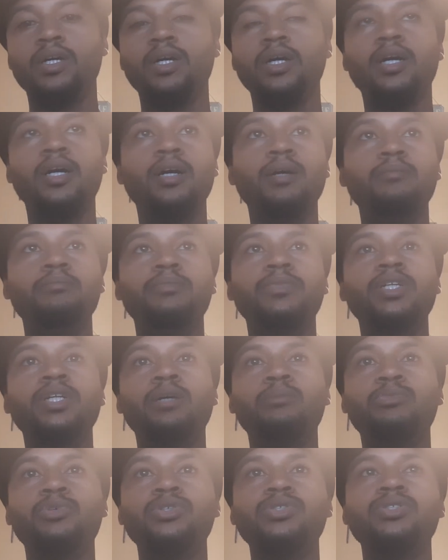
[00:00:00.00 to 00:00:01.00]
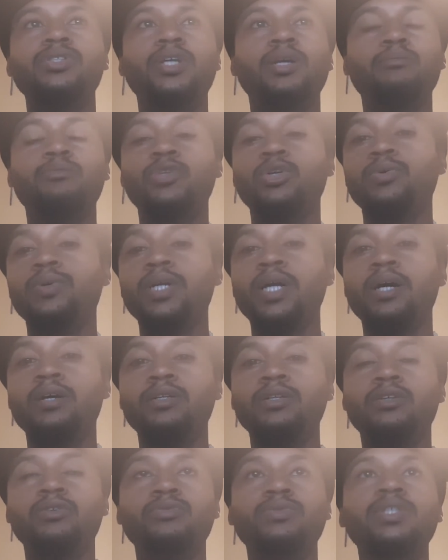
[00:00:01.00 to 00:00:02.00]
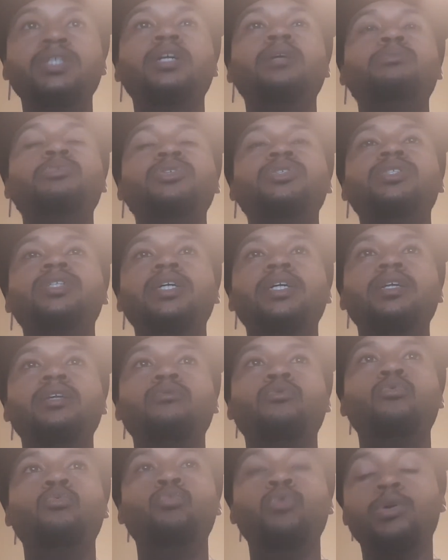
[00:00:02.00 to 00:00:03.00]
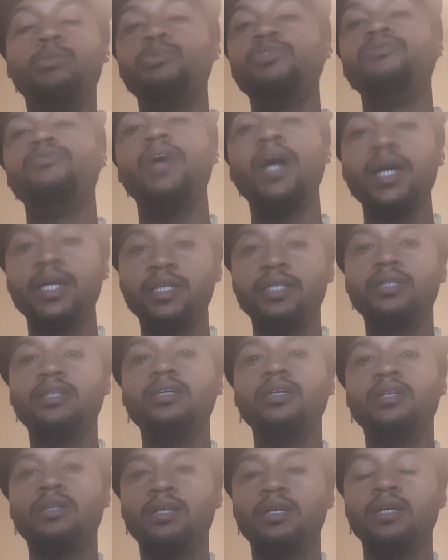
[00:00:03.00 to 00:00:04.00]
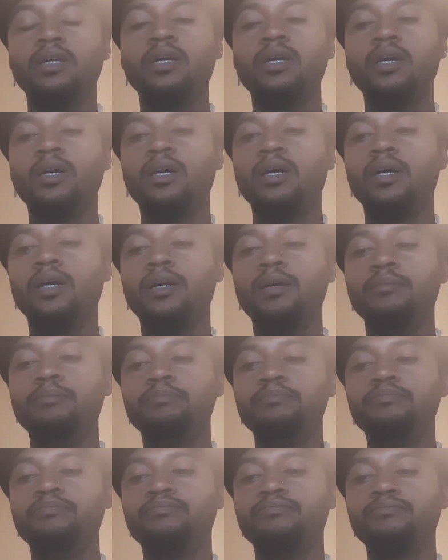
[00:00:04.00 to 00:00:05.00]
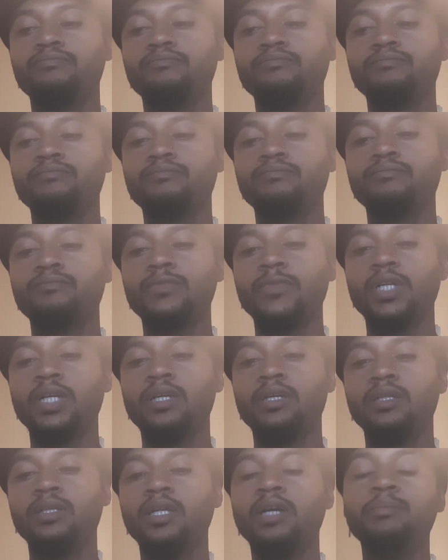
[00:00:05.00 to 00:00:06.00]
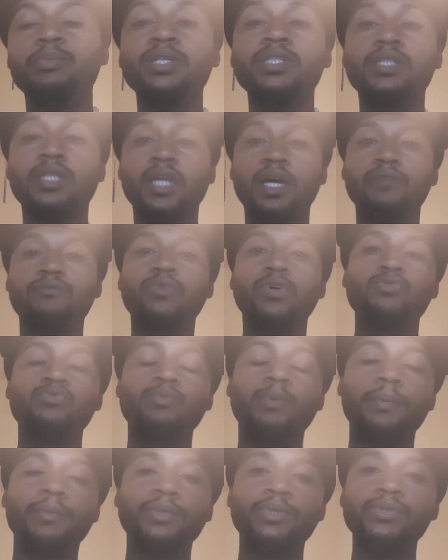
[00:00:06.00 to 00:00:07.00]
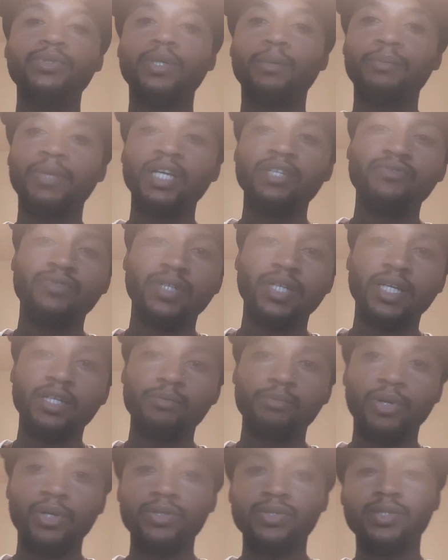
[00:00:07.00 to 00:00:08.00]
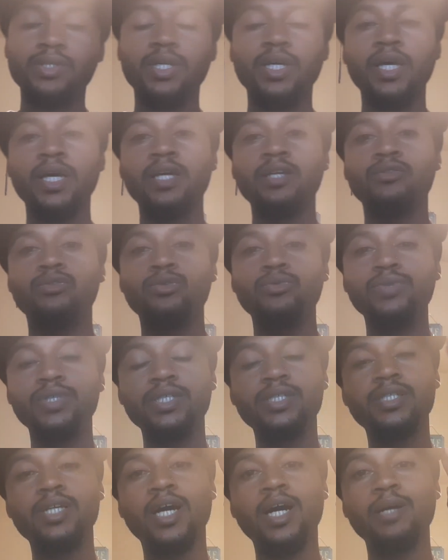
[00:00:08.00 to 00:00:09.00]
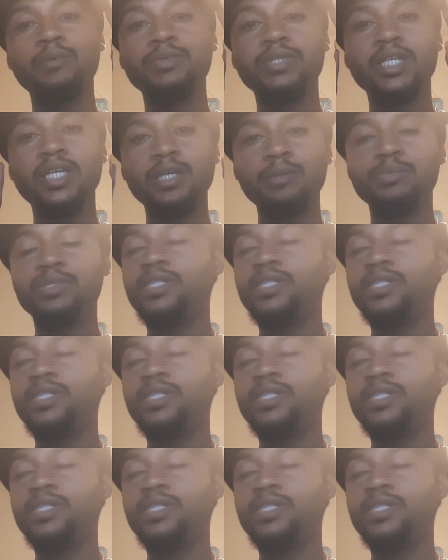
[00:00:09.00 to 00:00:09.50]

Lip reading: numbers that I'm throwing out here, the numbers that were provided. Love, peace, and light, folks. Remember, do something nice for the next person, and through these times, keep